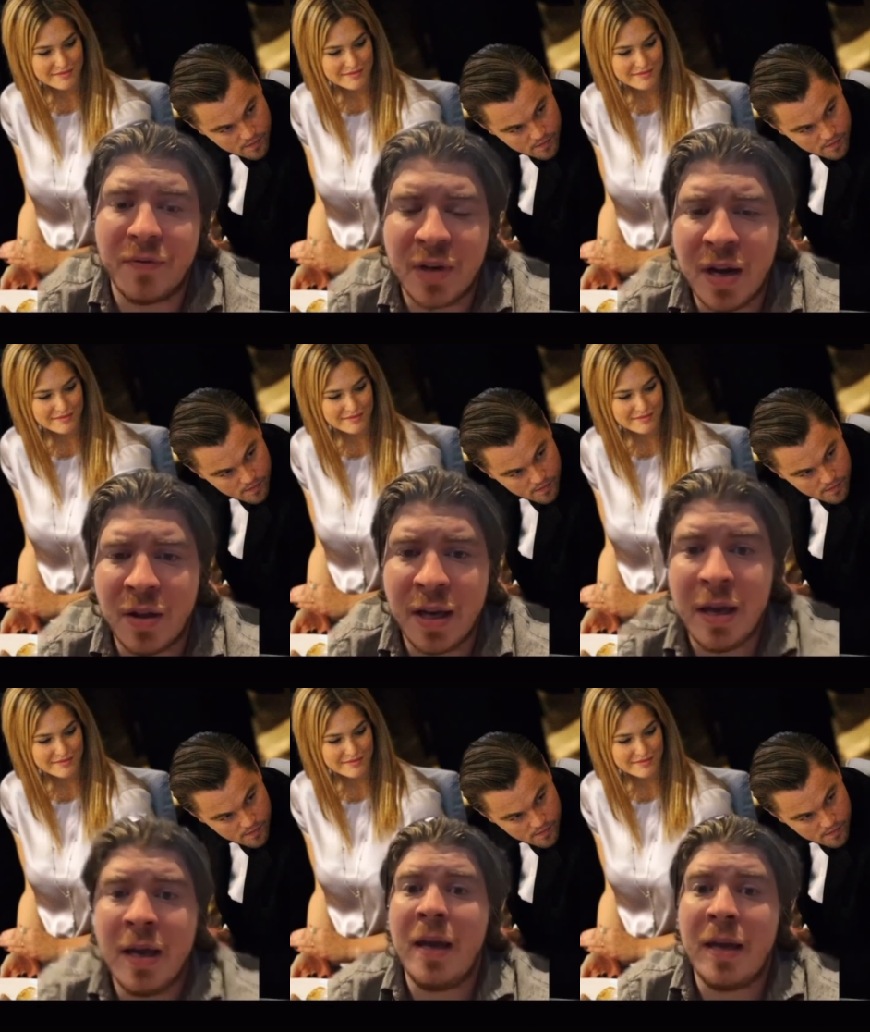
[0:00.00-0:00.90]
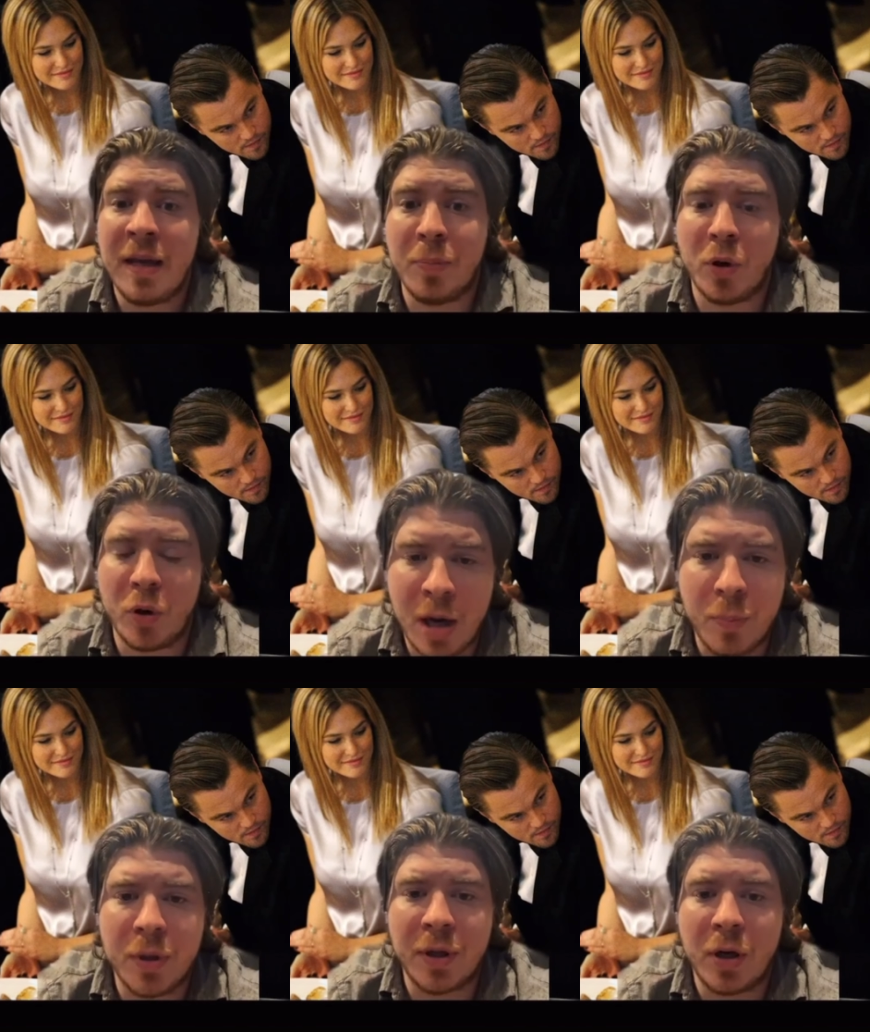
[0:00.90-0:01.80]
Speaker 1: Rafaeli. He broke up
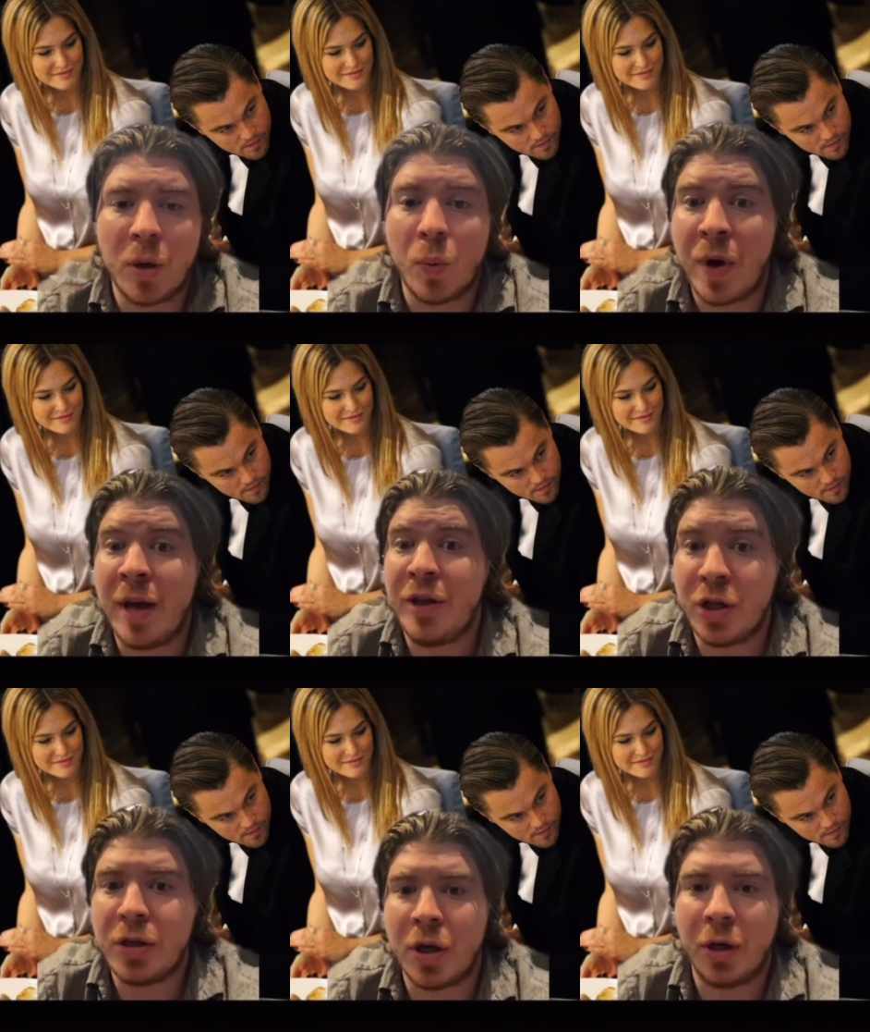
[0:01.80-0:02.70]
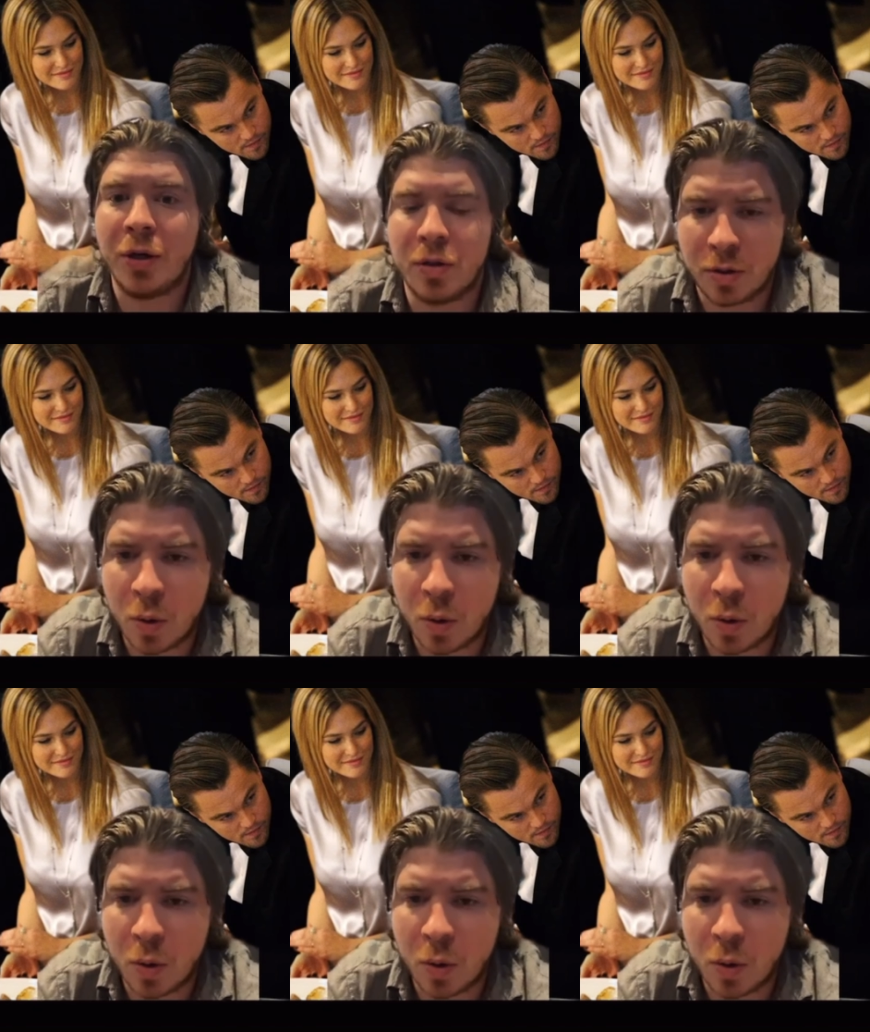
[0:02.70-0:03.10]
with her when she turned